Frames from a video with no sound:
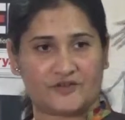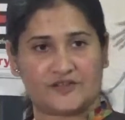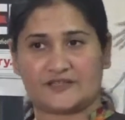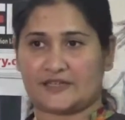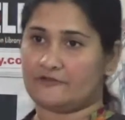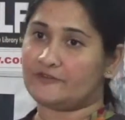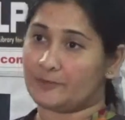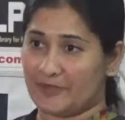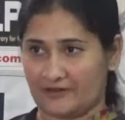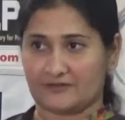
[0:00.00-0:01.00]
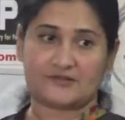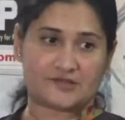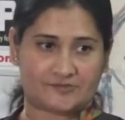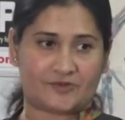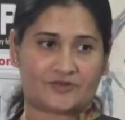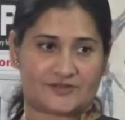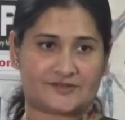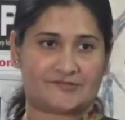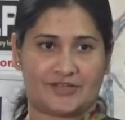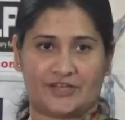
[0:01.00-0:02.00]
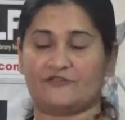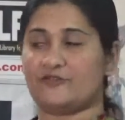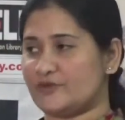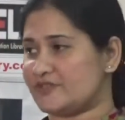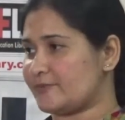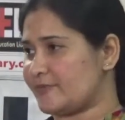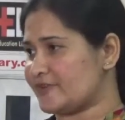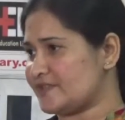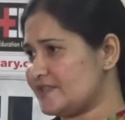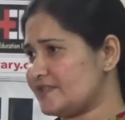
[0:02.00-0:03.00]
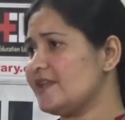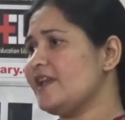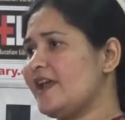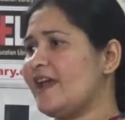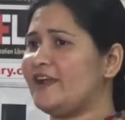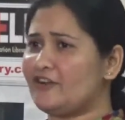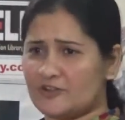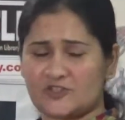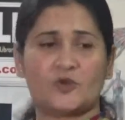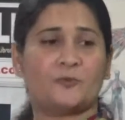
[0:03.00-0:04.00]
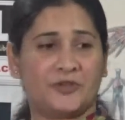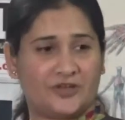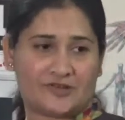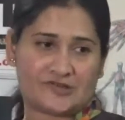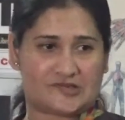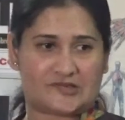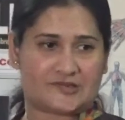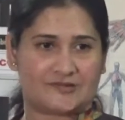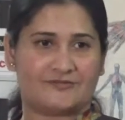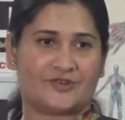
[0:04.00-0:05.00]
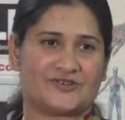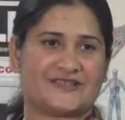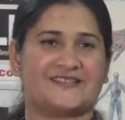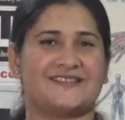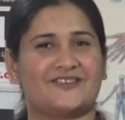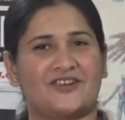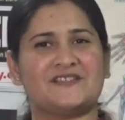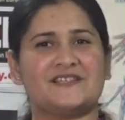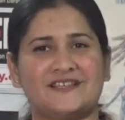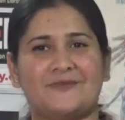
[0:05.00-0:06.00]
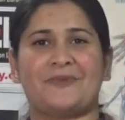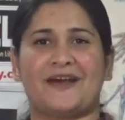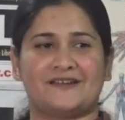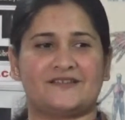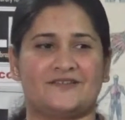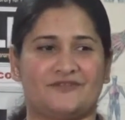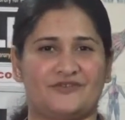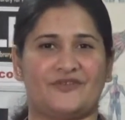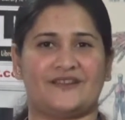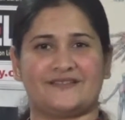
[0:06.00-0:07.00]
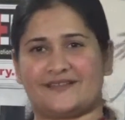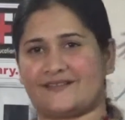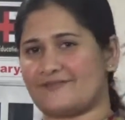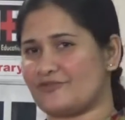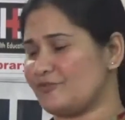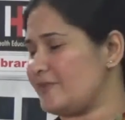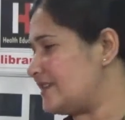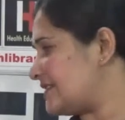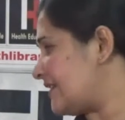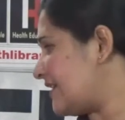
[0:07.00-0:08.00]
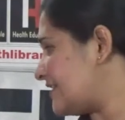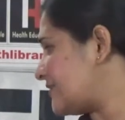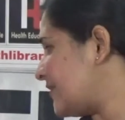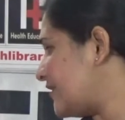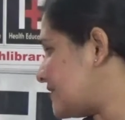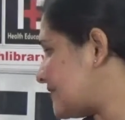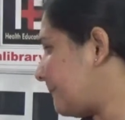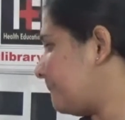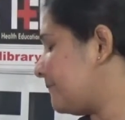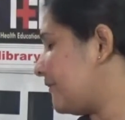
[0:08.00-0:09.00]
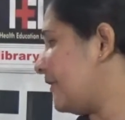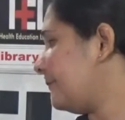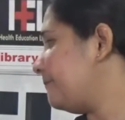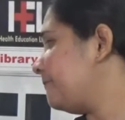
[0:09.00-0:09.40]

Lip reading: or herself, the parents because they influence the process, and also peers because there's that constant comparison with friends and roommates and classmates. Right?